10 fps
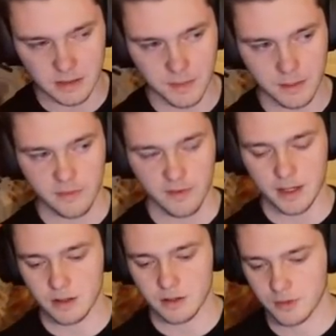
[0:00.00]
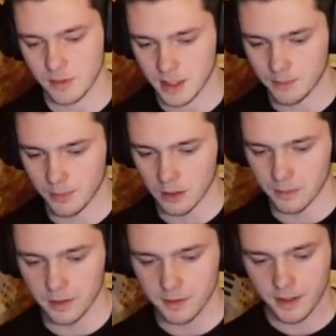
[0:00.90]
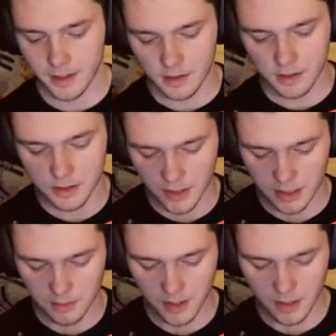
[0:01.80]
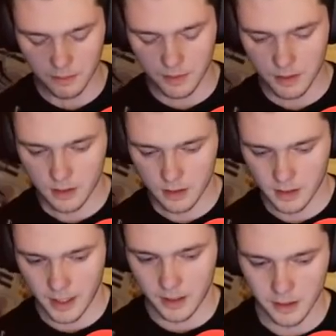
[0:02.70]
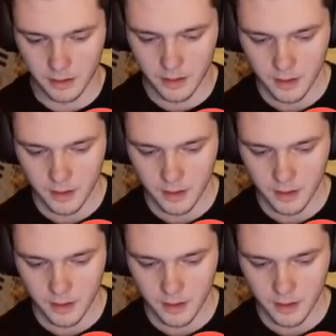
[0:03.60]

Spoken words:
Maybe if I had thrown, like, a Barb Barrel down, I could have distracted P.E.K.K.A better. I don't know.